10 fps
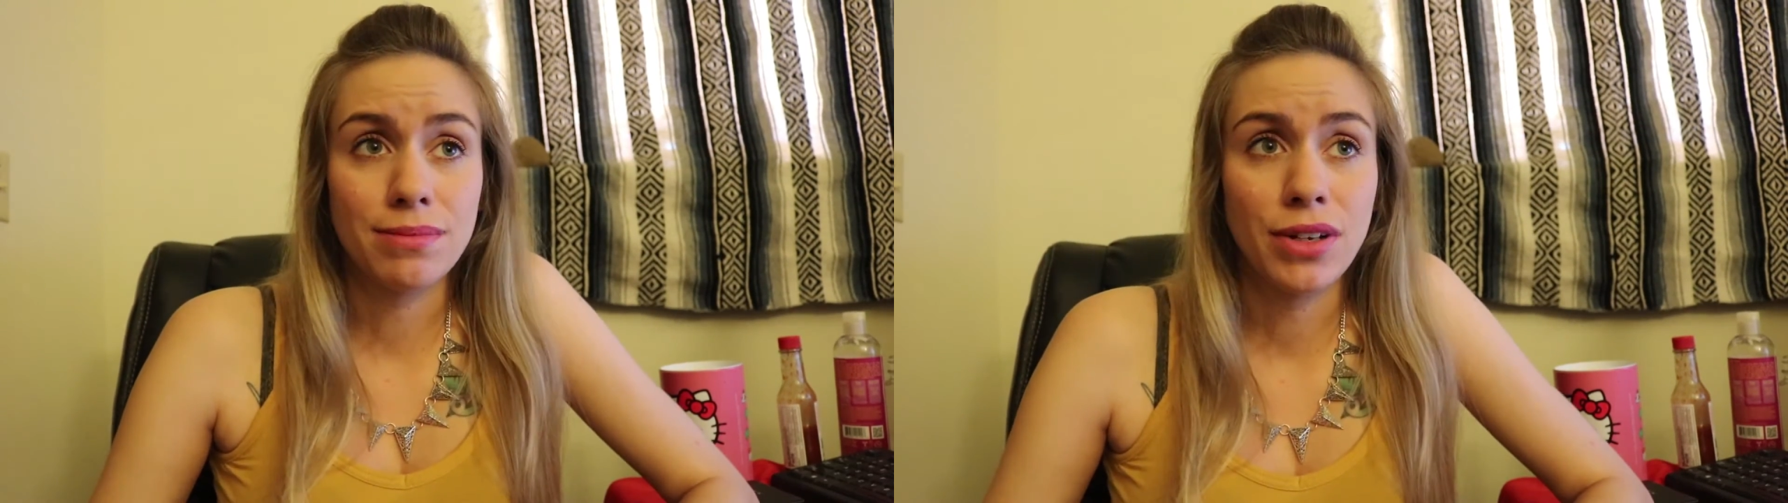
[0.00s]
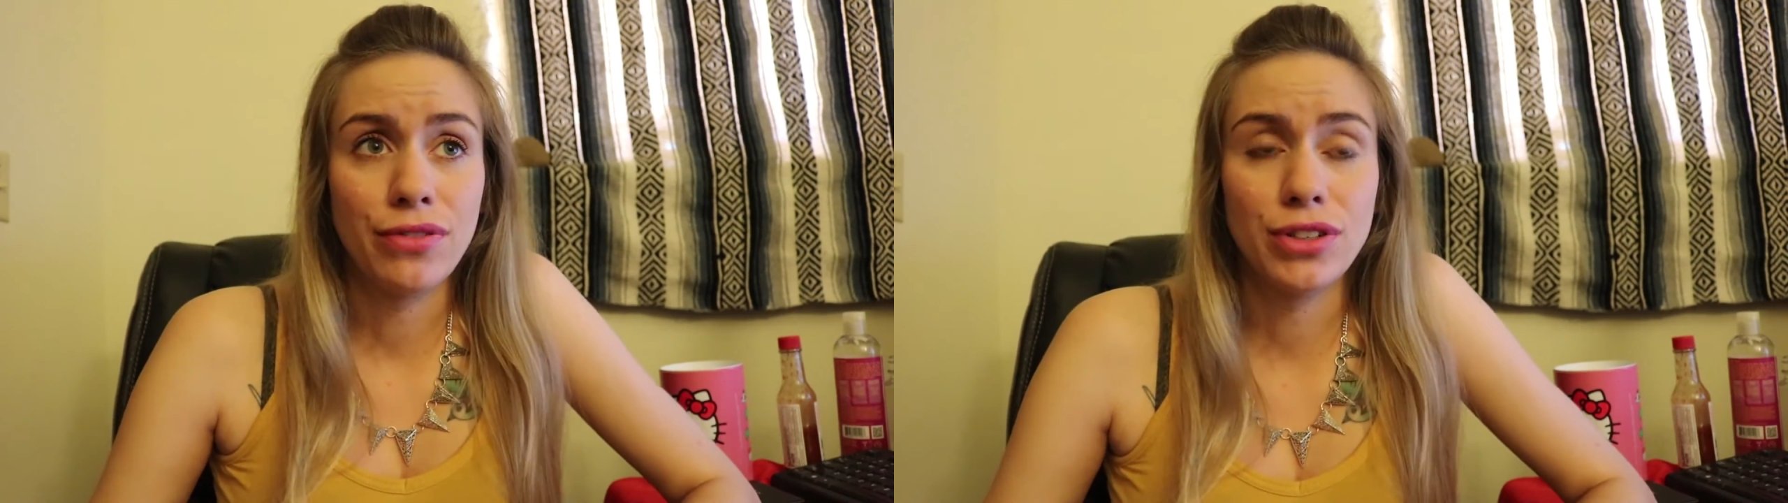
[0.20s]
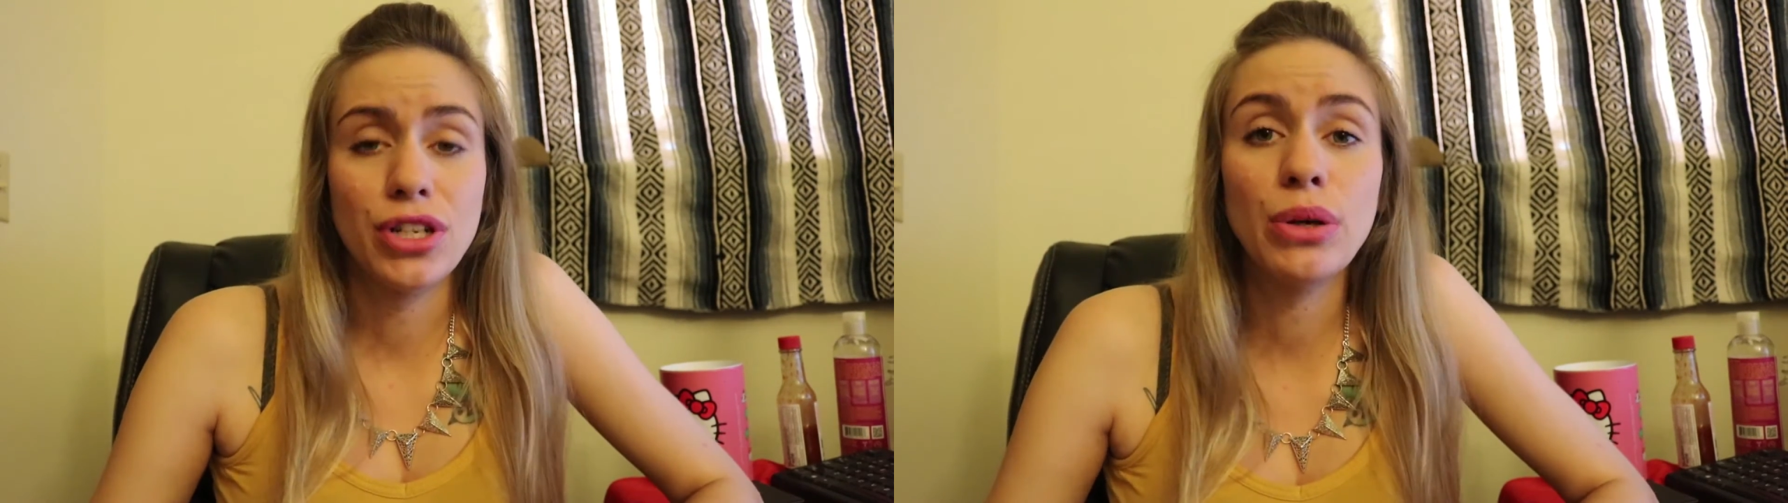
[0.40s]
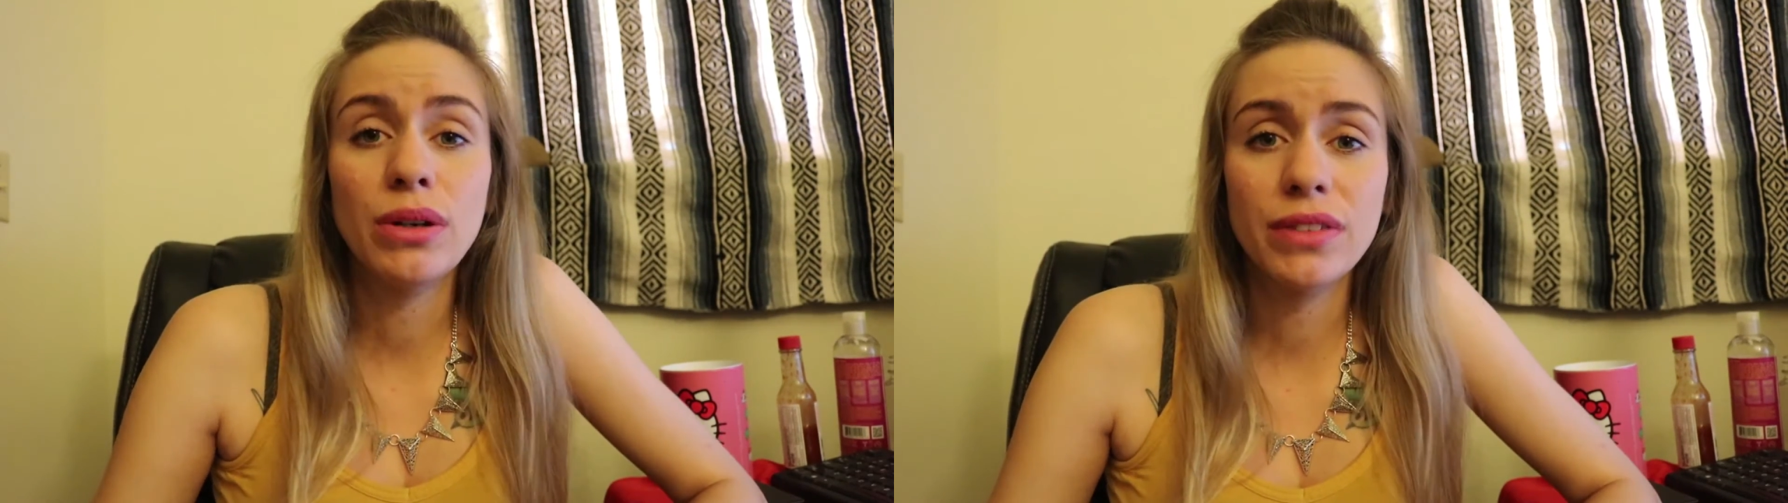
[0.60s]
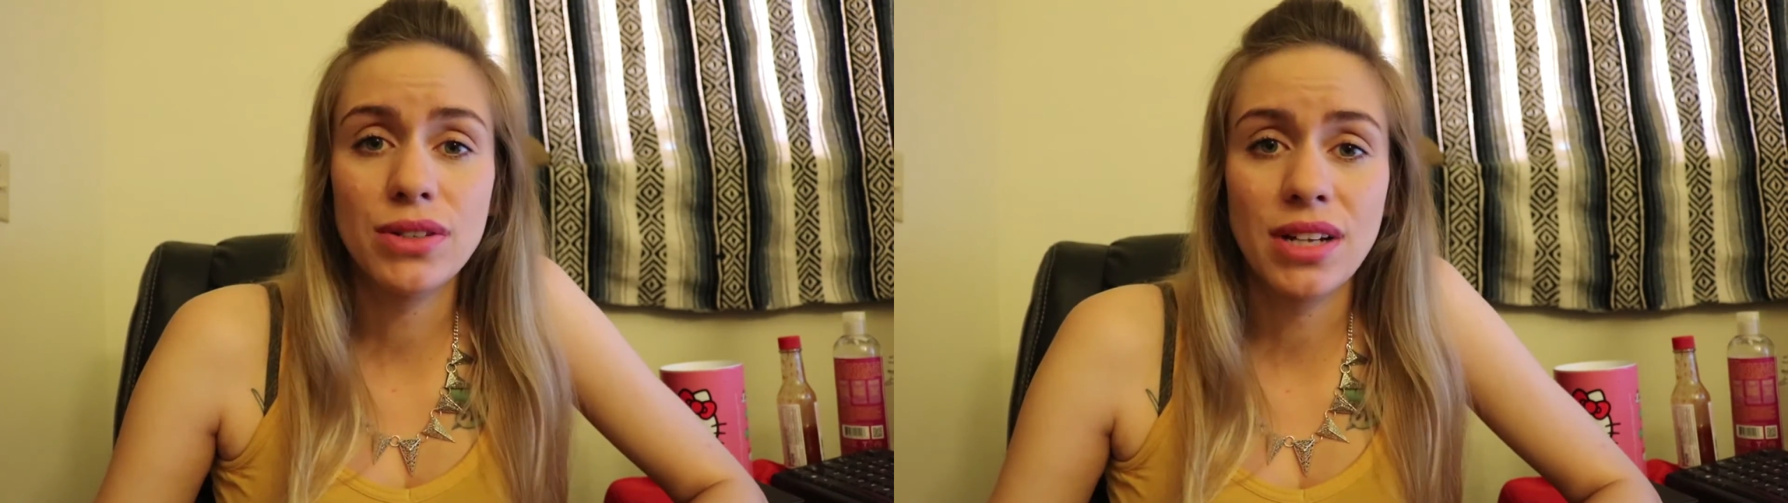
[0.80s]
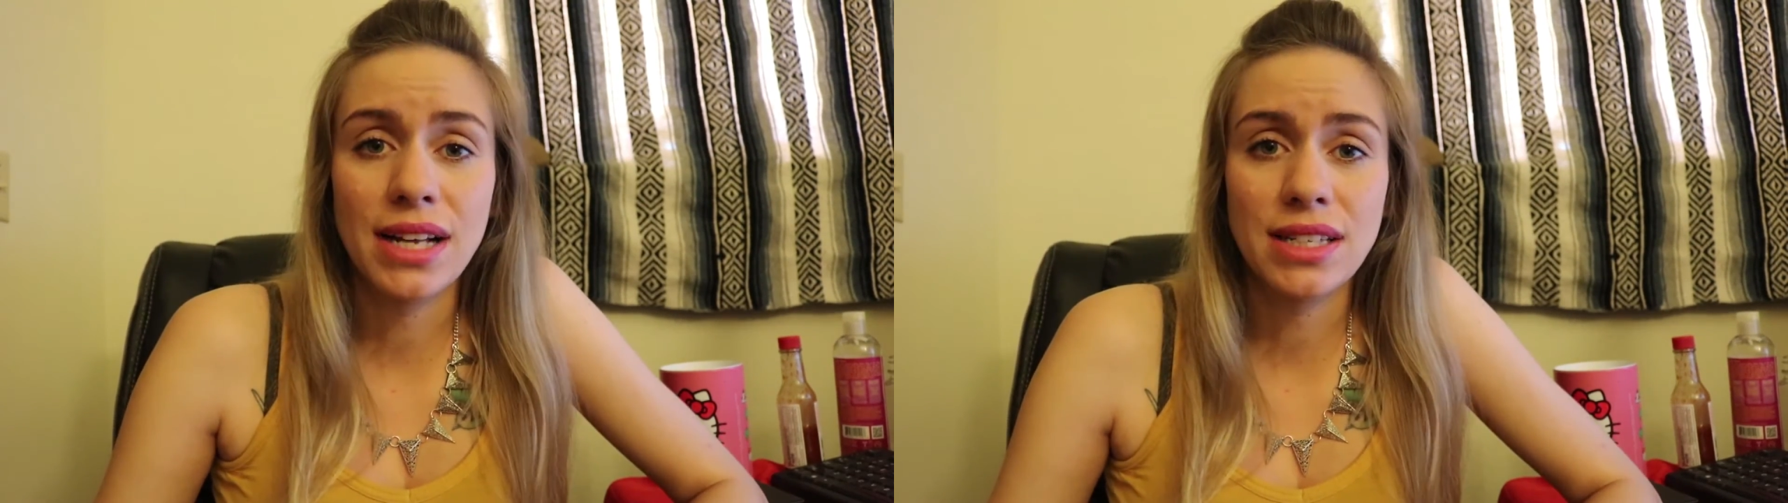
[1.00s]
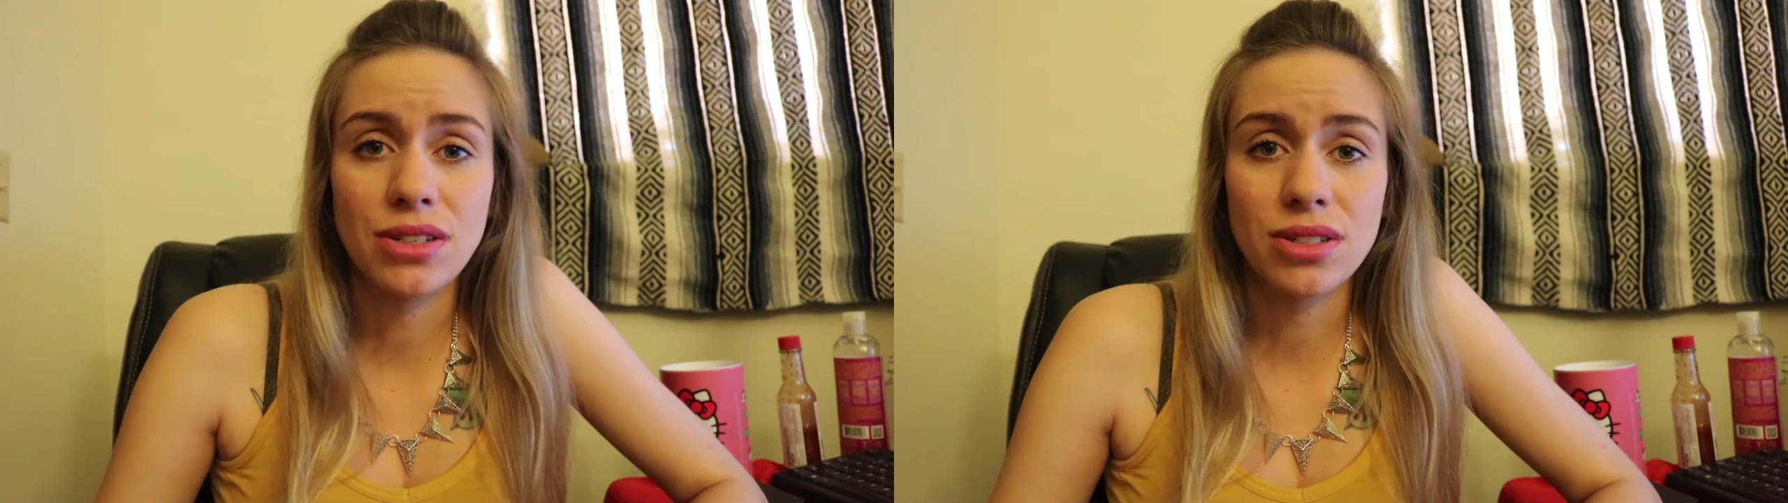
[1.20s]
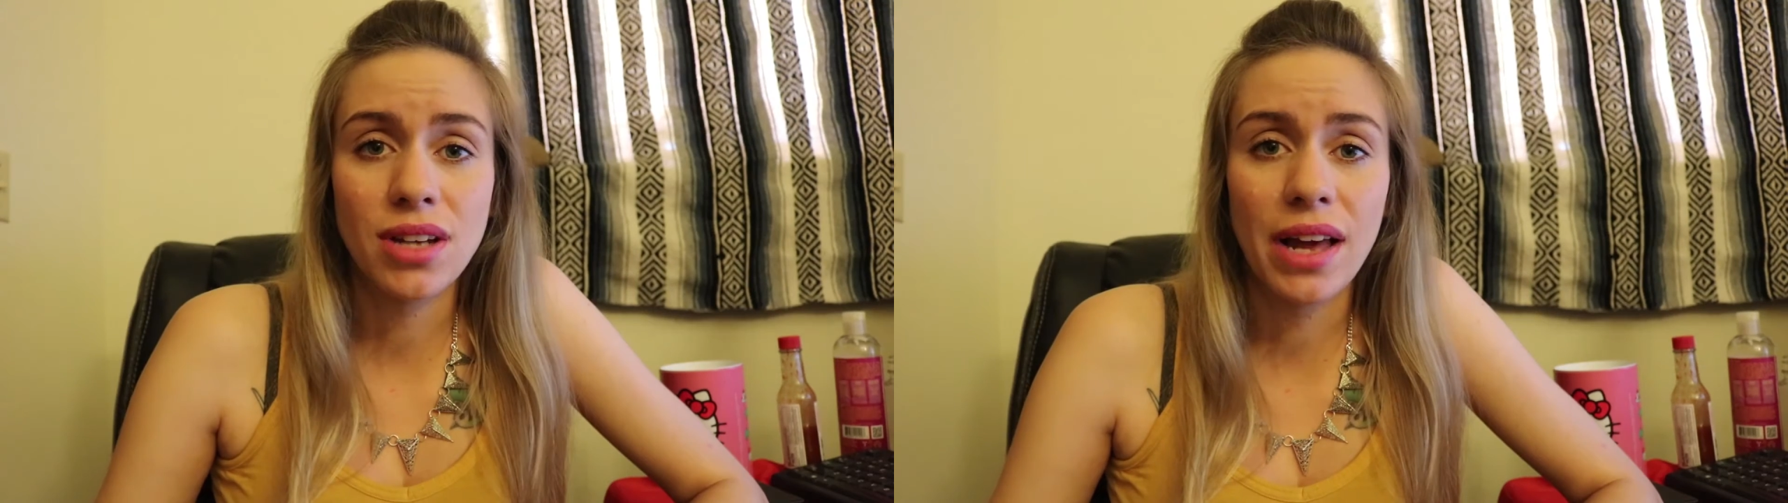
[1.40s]
For 2 of those nights I
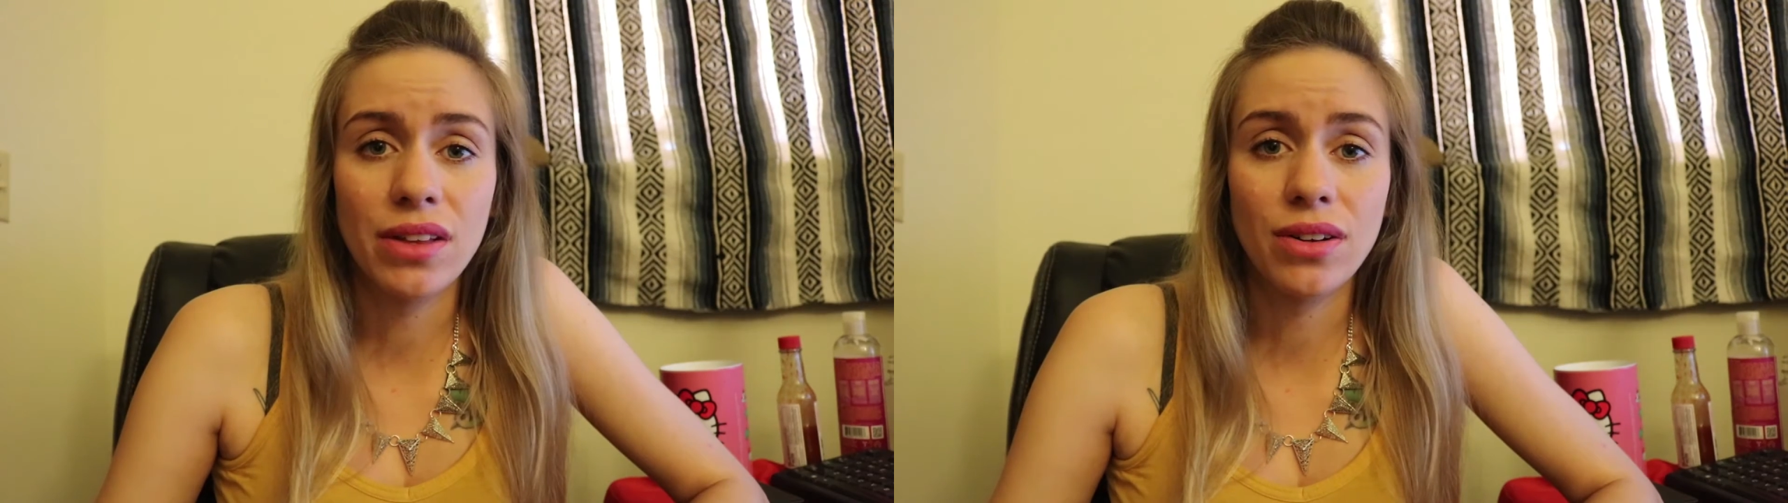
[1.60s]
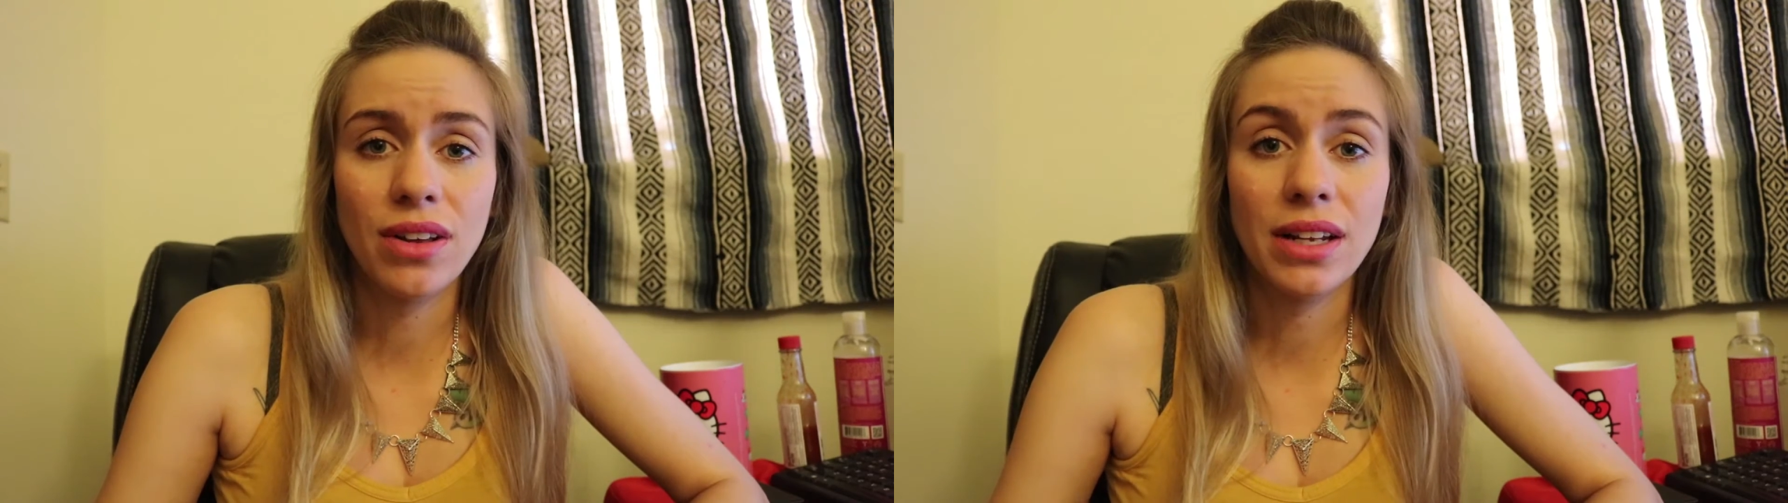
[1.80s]
took Tylenol,